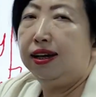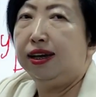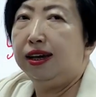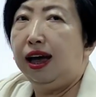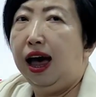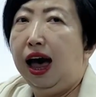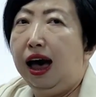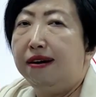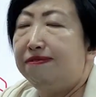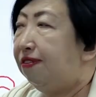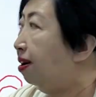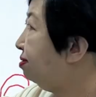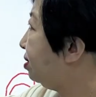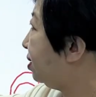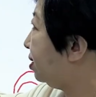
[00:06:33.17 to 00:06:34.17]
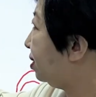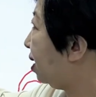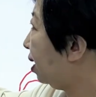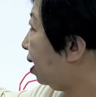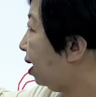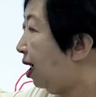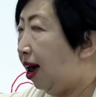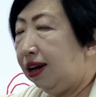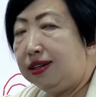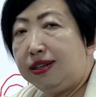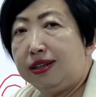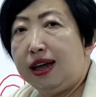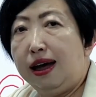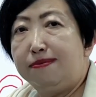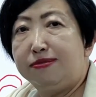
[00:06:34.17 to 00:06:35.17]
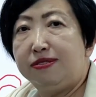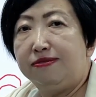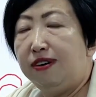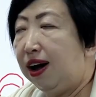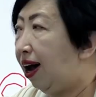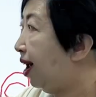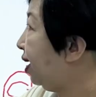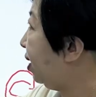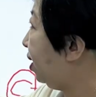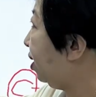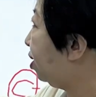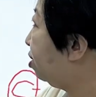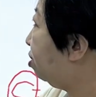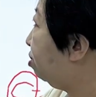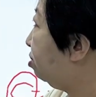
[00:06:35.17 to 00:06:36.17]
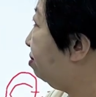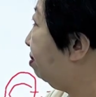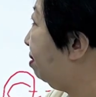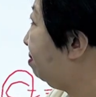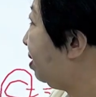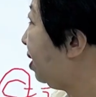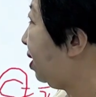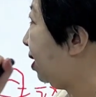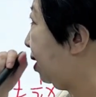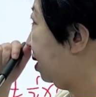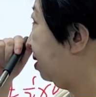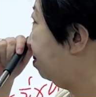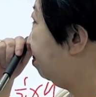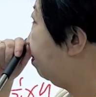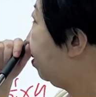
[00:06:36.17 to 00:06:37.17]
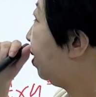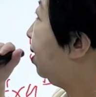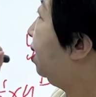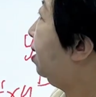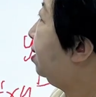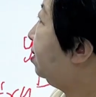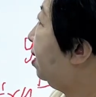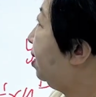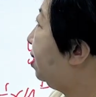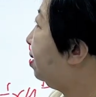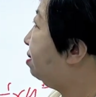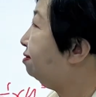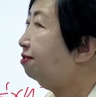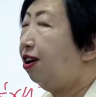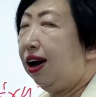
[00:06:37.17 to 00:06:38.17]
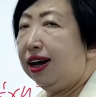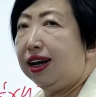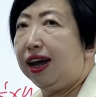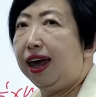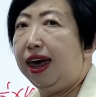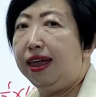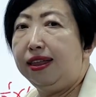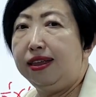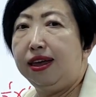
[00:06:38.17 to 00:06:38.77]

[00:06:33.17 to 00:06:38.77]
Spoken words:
half of x times y equals 15. That is why can